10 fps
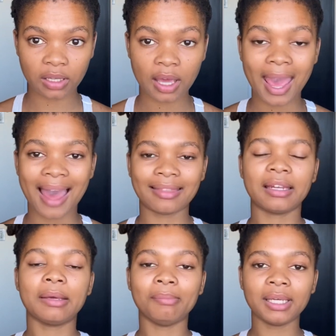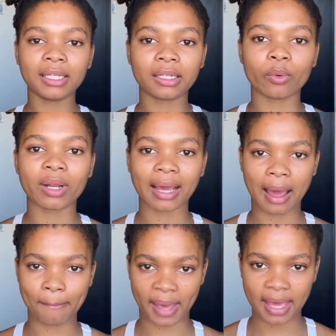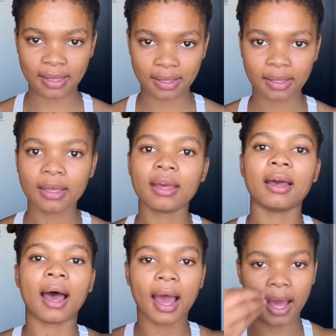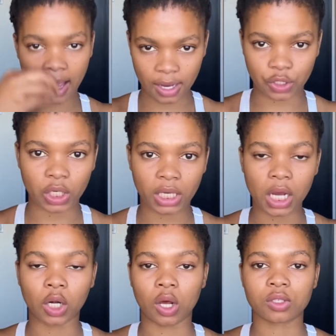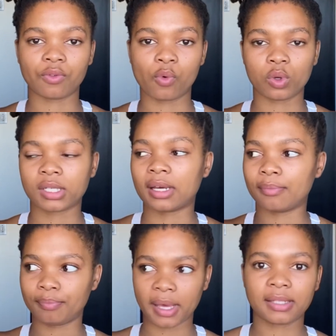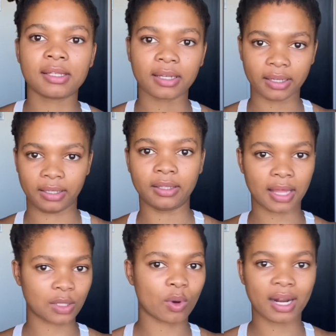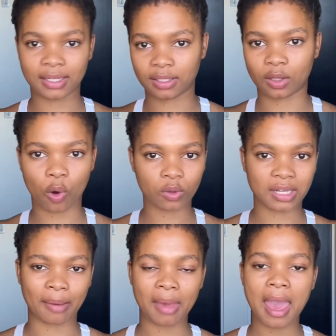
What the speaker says: and then immediately when I come back, I drink a glass of water. Basically, that's what I did the whole time.